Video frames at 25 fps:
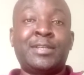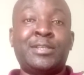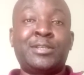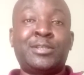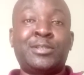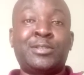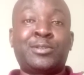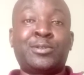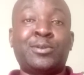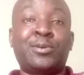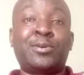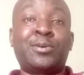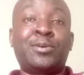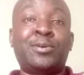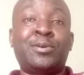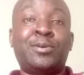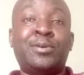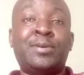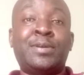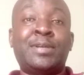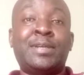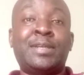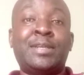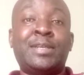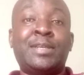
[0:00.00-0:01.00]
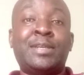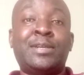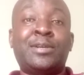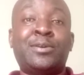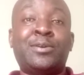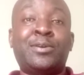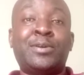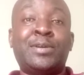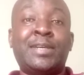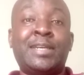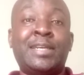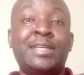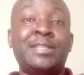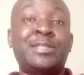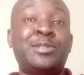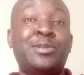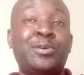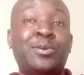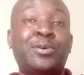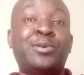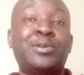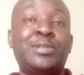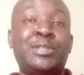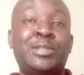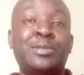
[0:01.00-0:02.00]
So as the
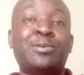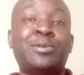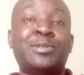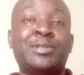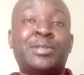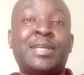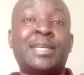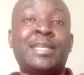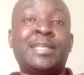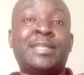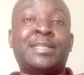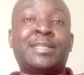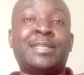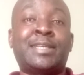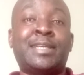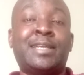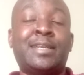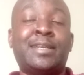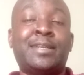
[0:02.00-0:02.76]
OG was right,